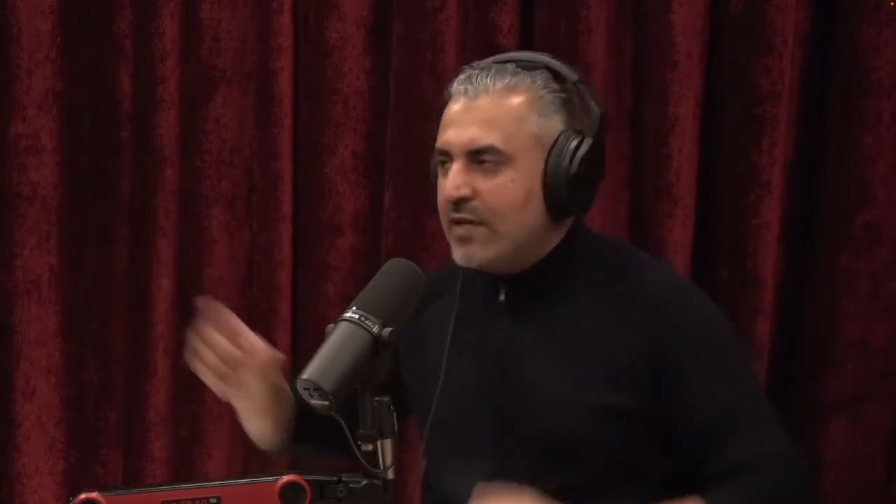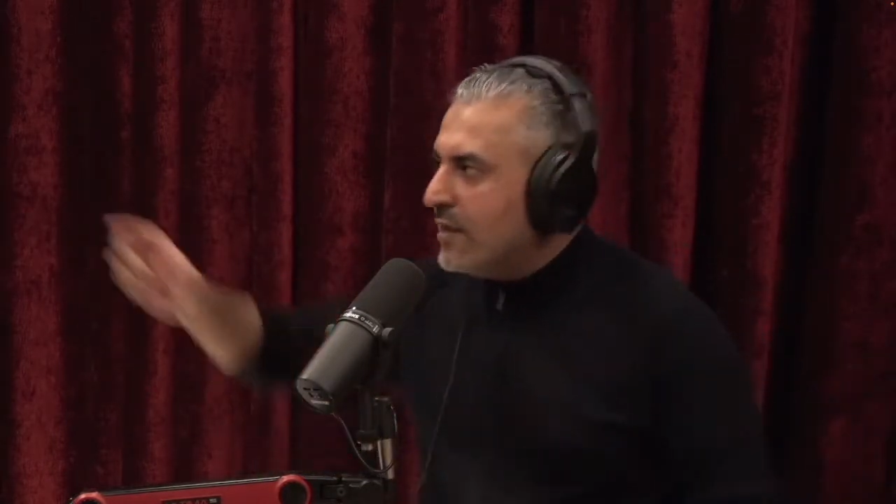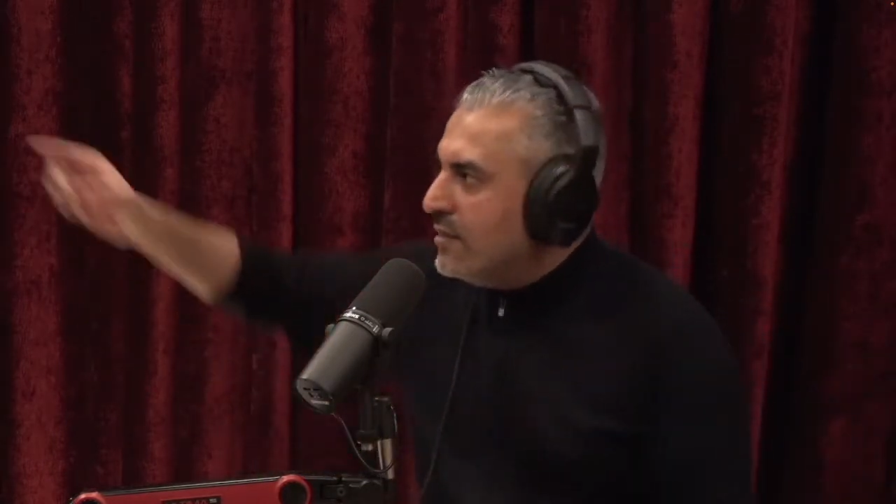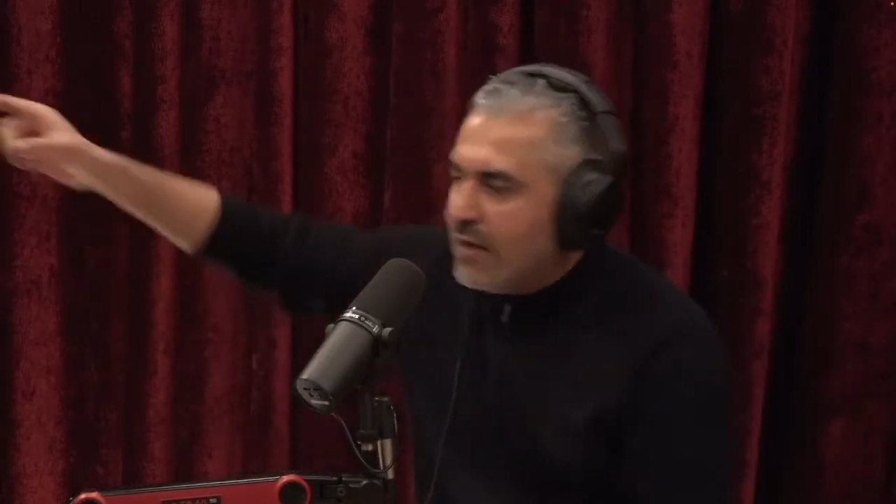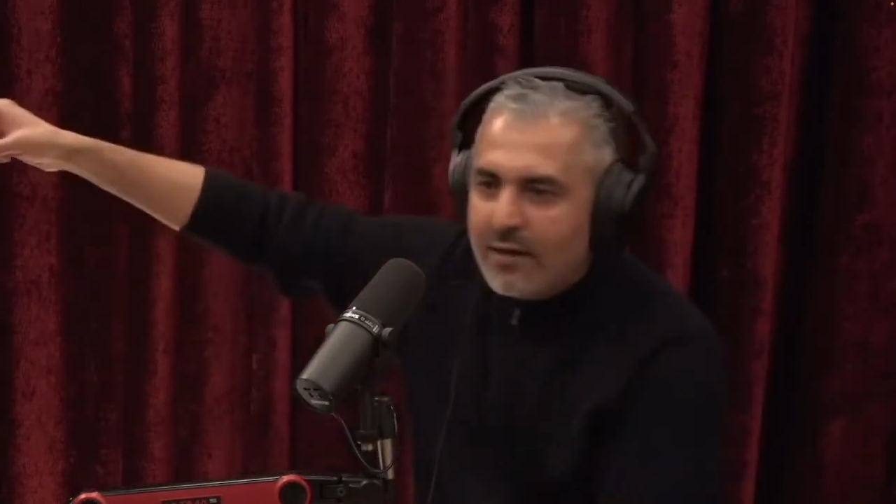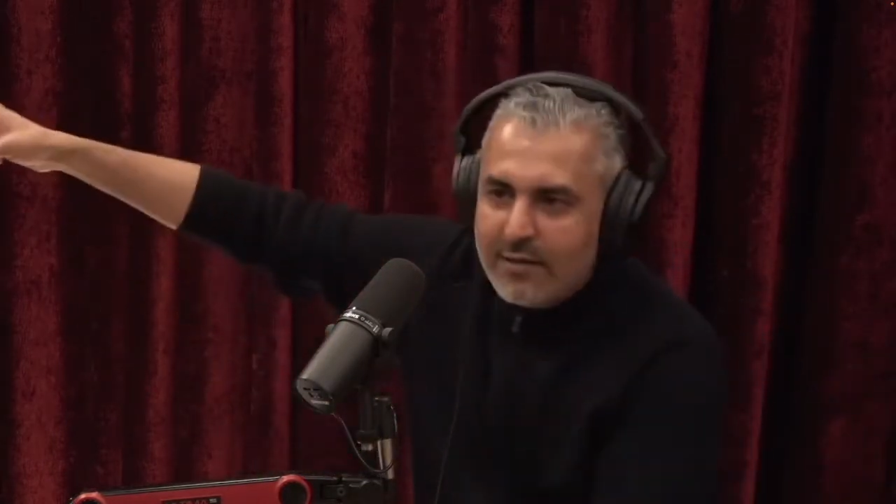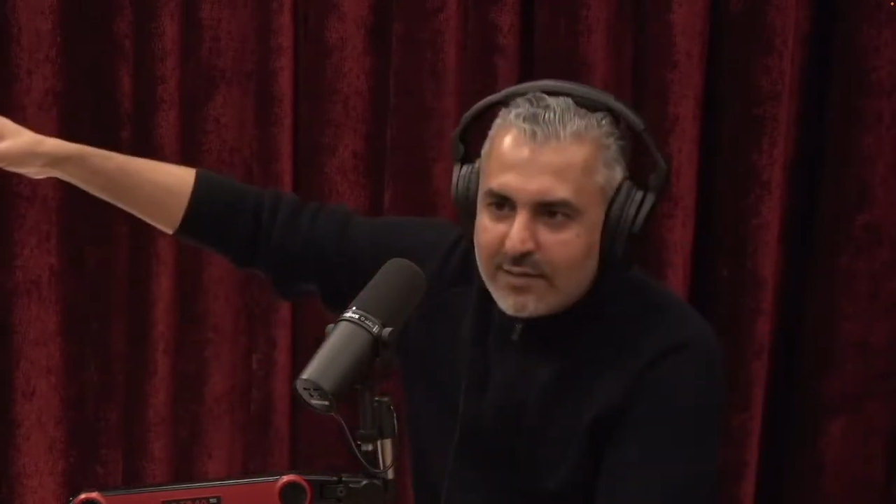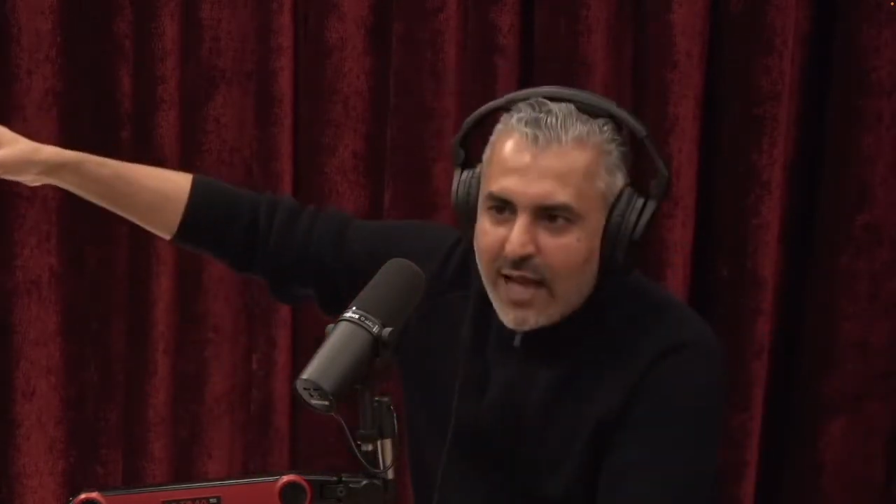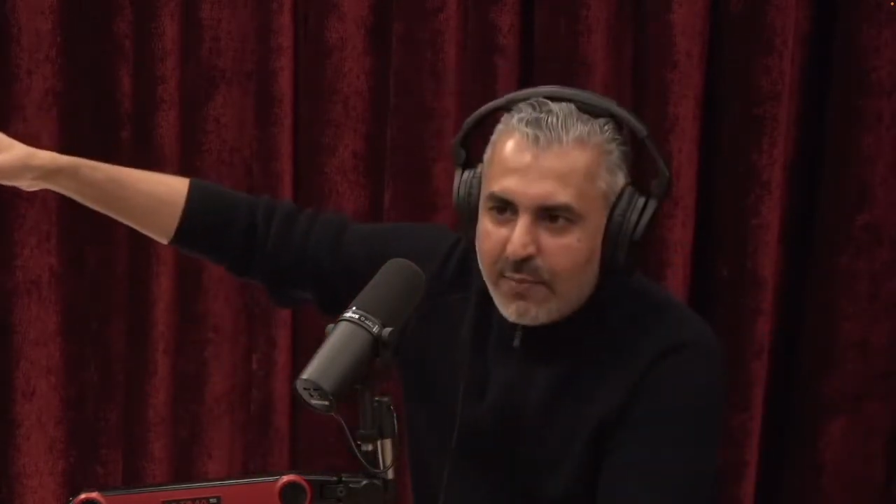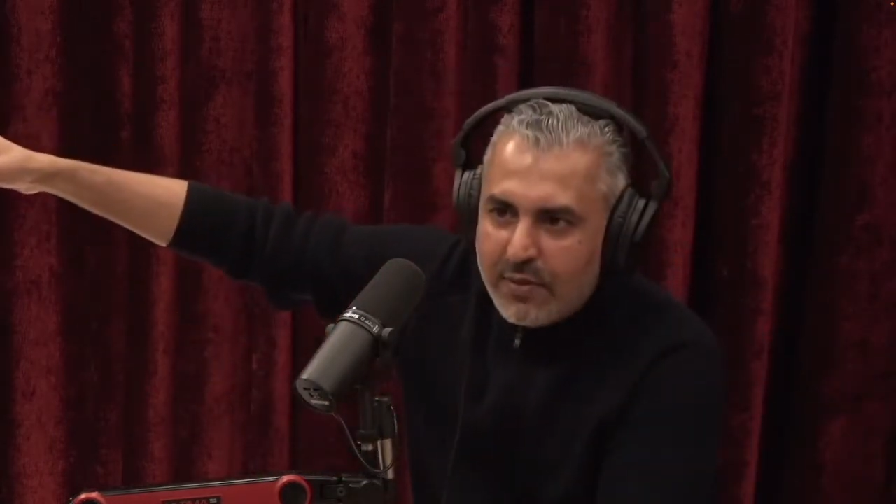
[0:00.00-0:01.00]
me that none of
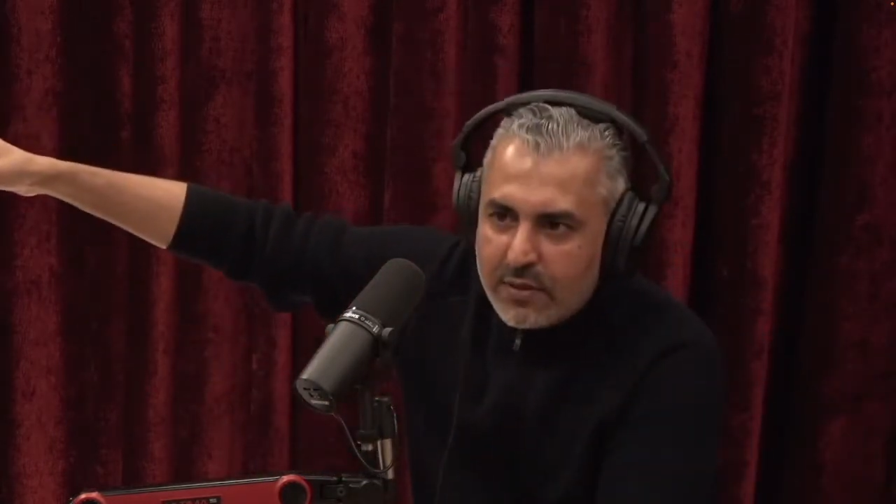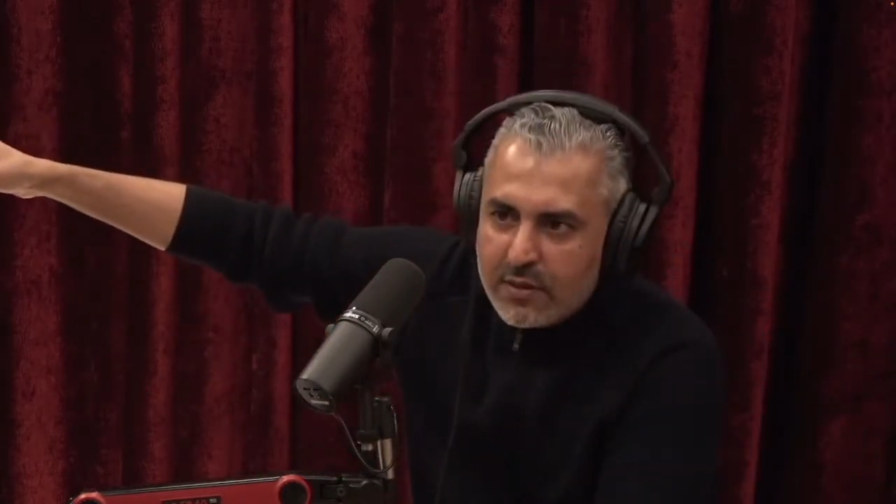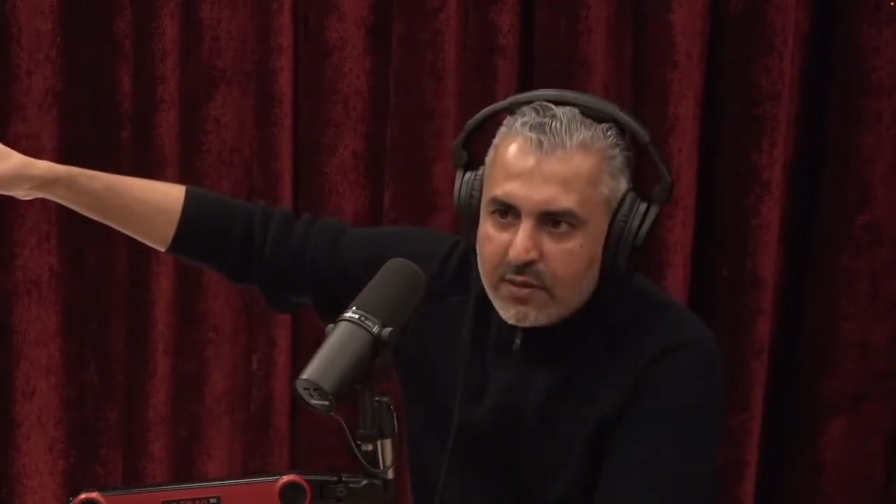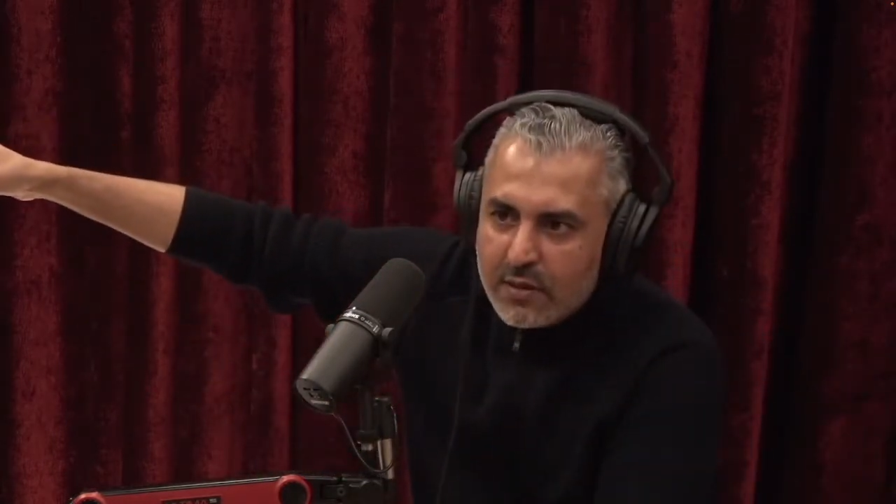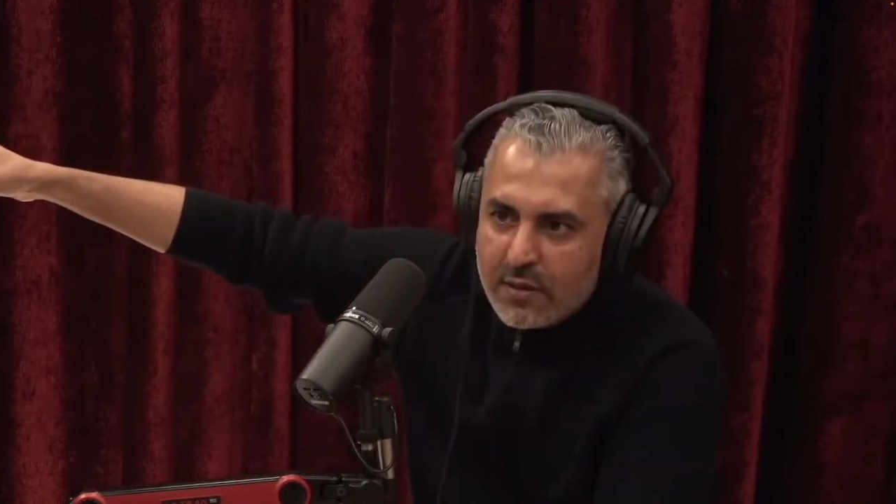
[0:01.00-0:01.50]
this happened,